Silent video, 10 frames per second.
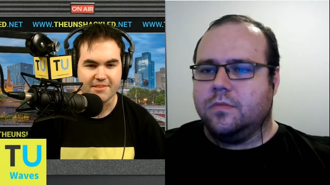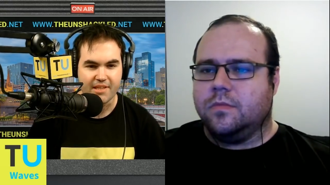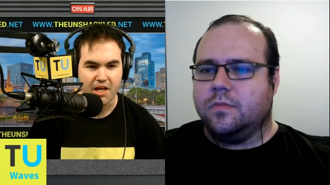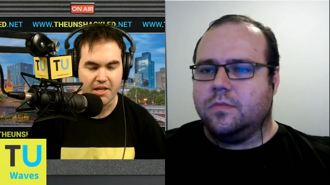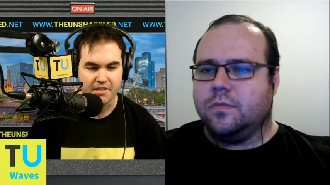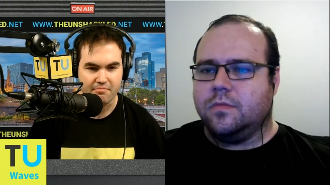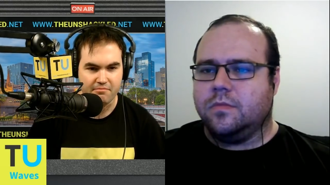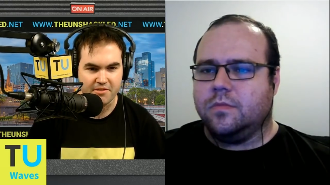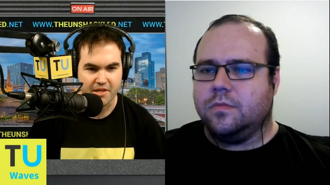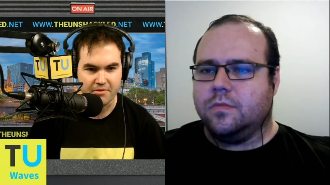Speaker 1: Uh,
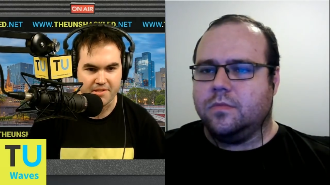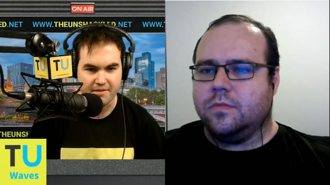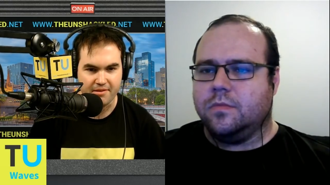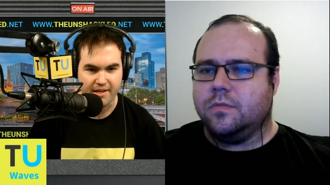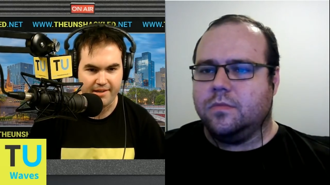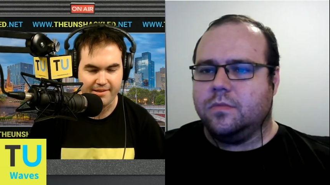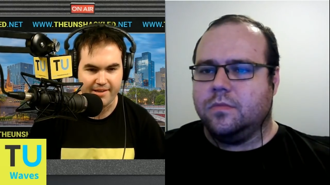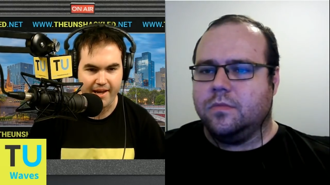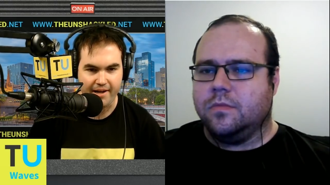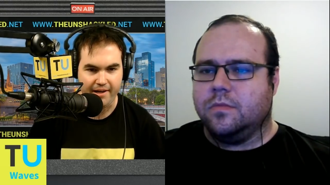Channel Seven, they didn't
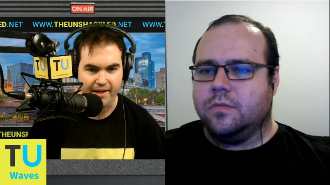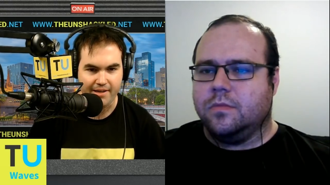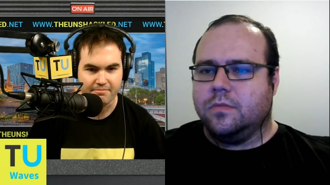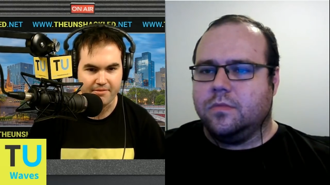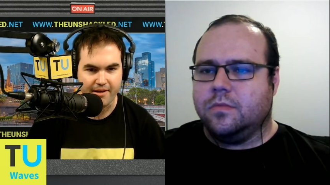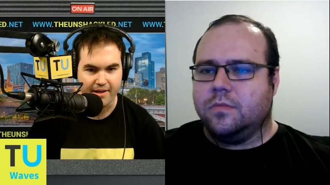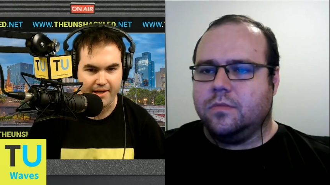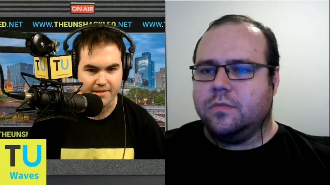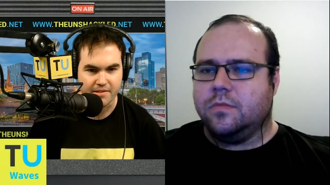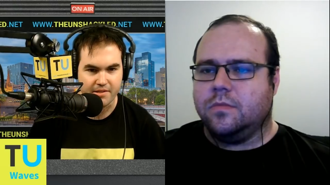get any uh,
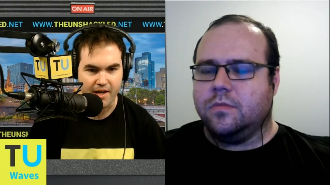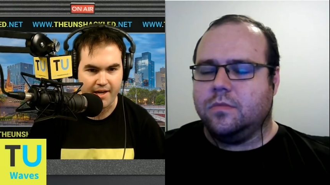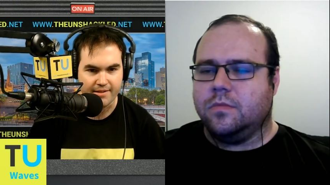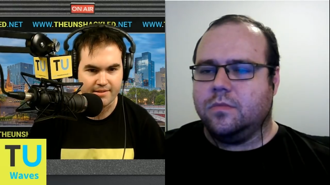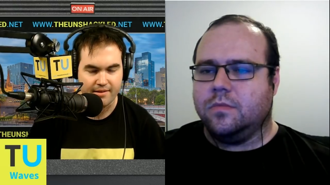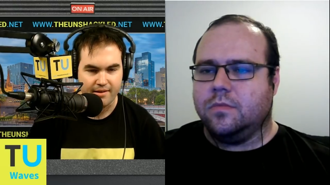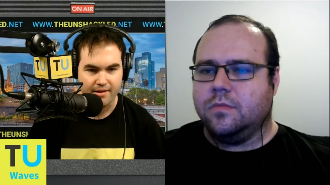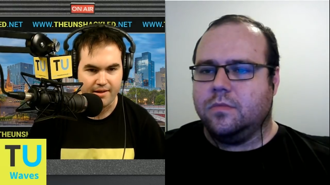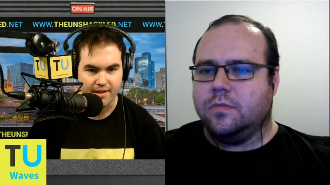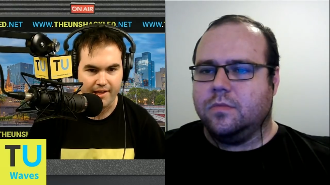insight
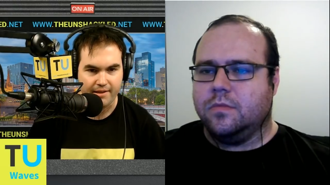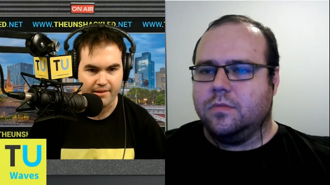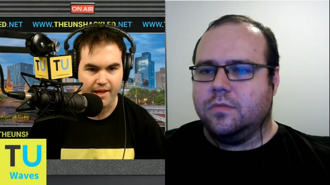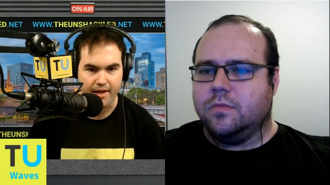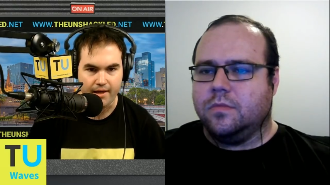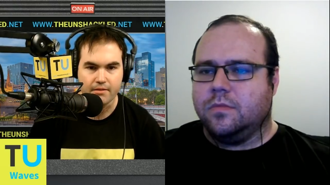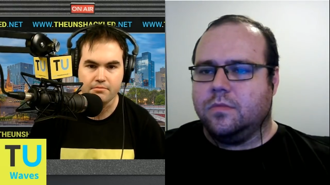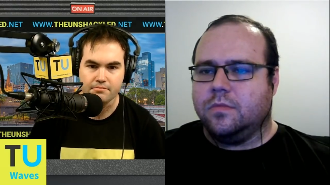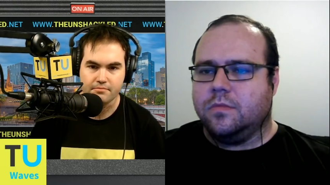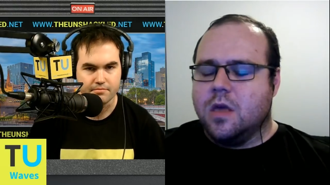uh, in there.
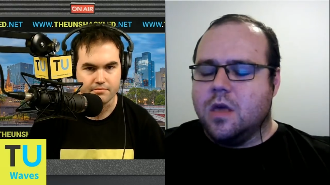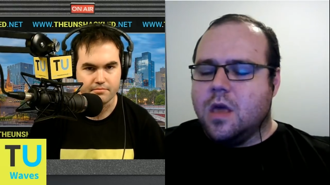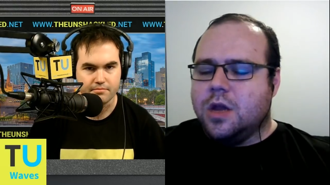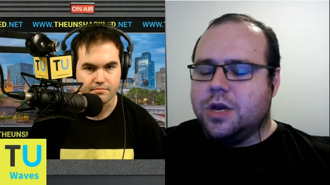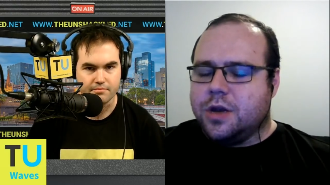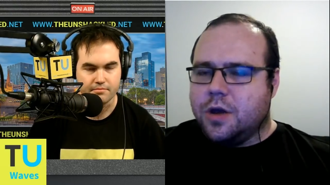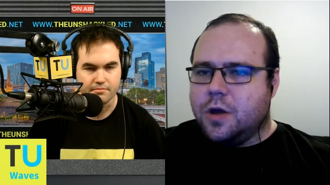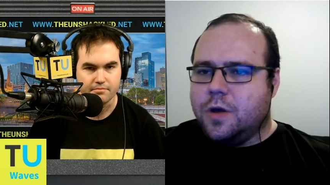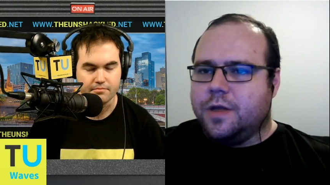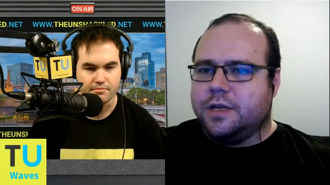
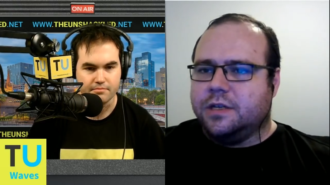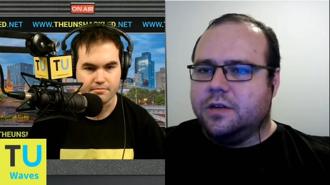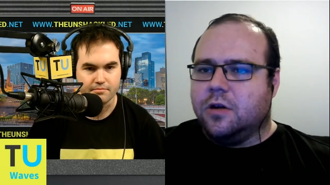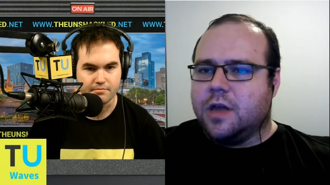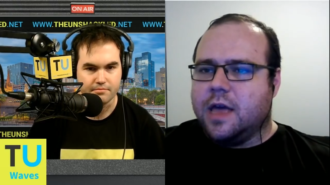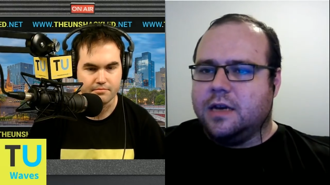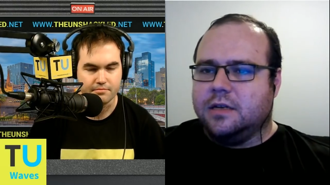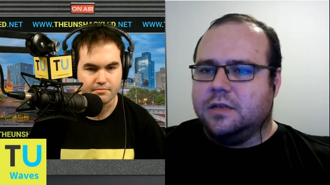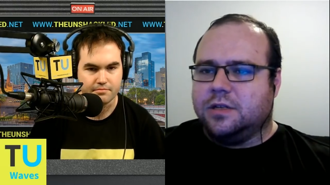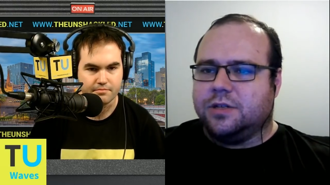
Speaker 2: No, they did not.
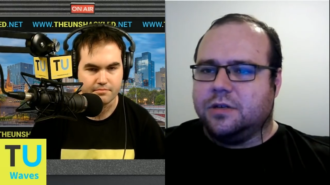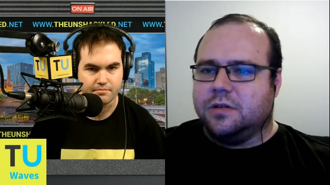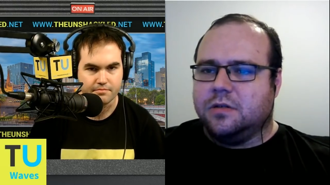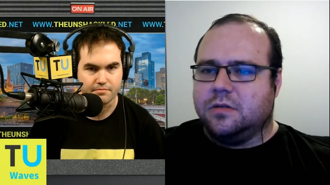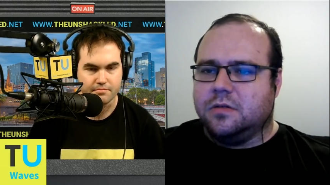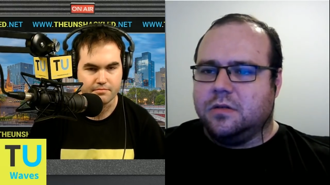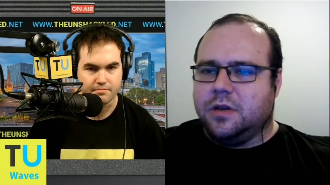And you